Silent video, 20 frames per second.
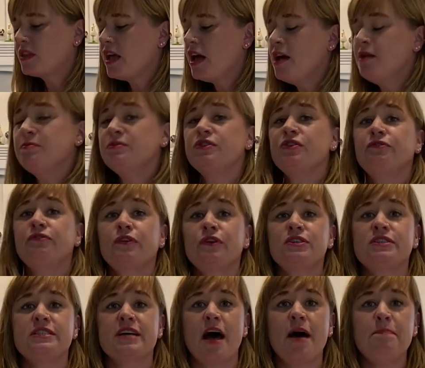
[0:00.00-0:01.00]
Um, so
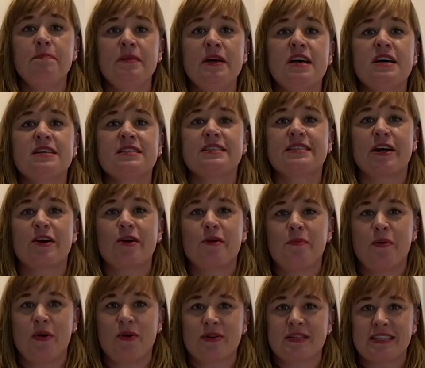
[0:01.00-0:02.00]
first up,
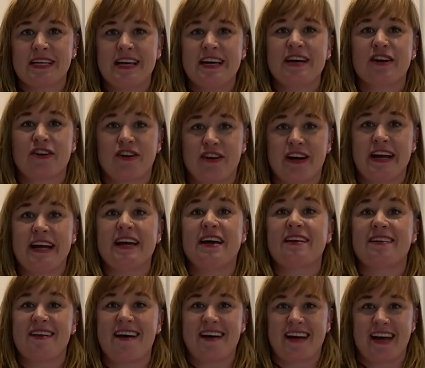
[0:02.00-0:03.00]
Sarah Polk's Hickory
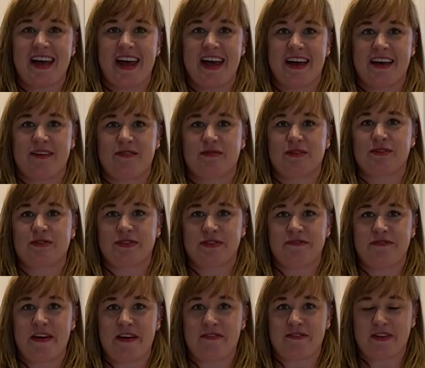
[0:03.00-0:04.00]
Nut Cake, which was a
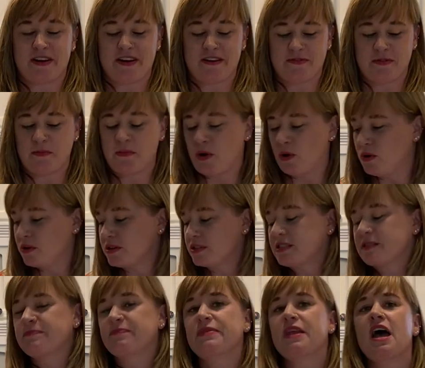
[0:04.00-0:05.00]
favorite of the
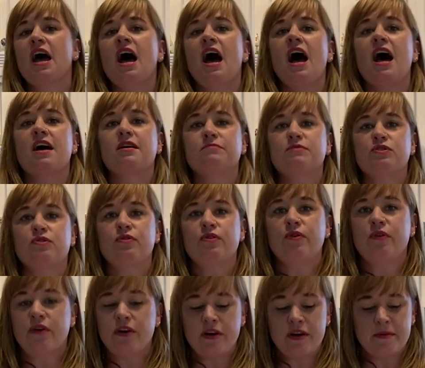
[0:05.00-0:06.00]
Polks. Um, so in
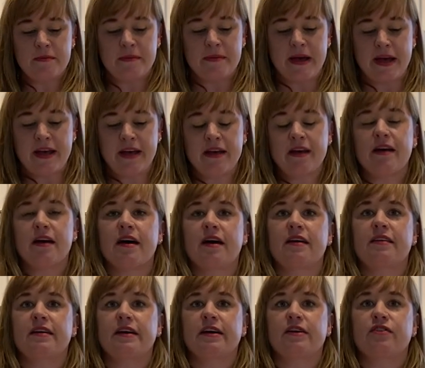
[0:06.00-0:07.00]
order to make
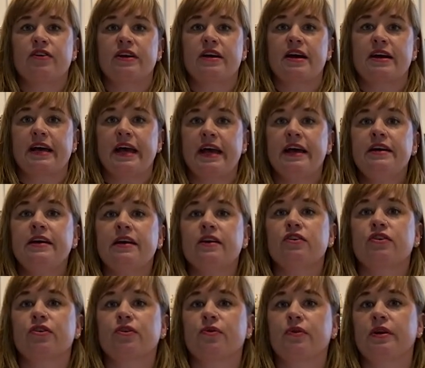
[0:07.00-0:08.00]
uh, the hickory nut cake,
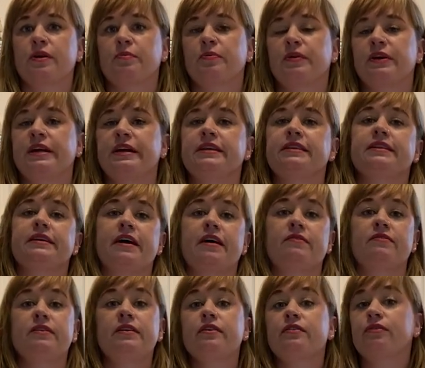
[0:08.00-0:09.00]
you're going to preheat the
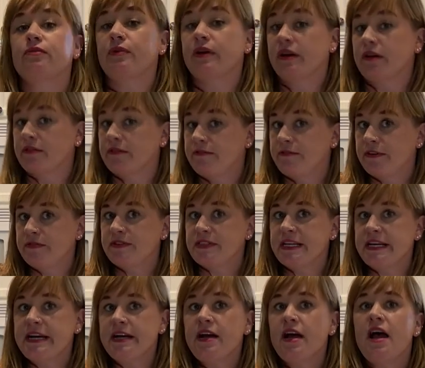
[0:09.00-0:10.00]
oven to
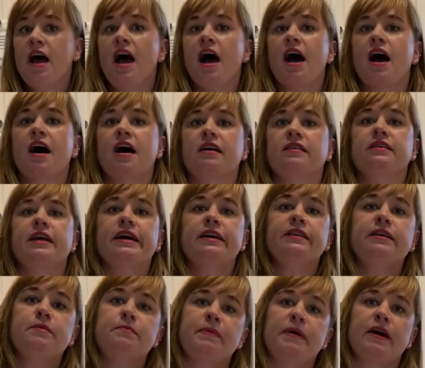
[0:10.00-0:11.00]
350, uh,
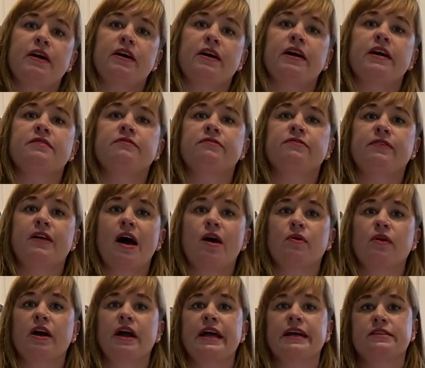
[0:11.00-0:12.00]
lightly butter and
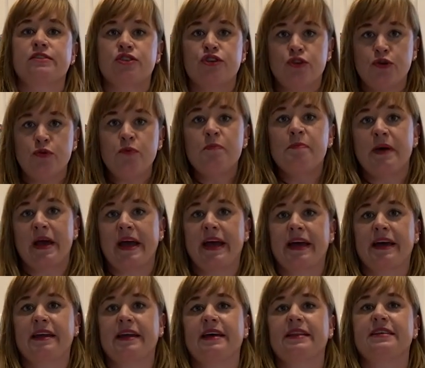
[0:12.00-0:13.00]
flour a tube
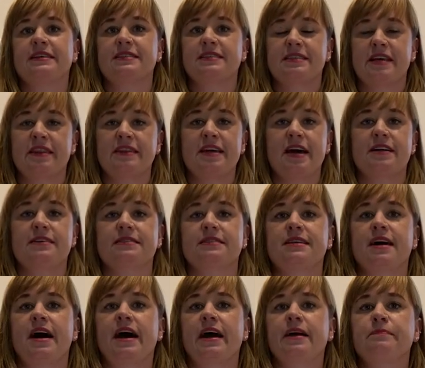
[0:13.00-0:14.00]
pan, and then set that
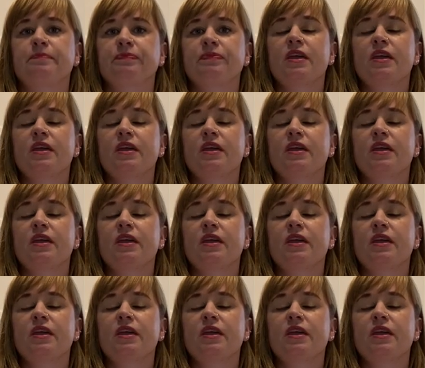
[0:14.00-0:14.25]
aside.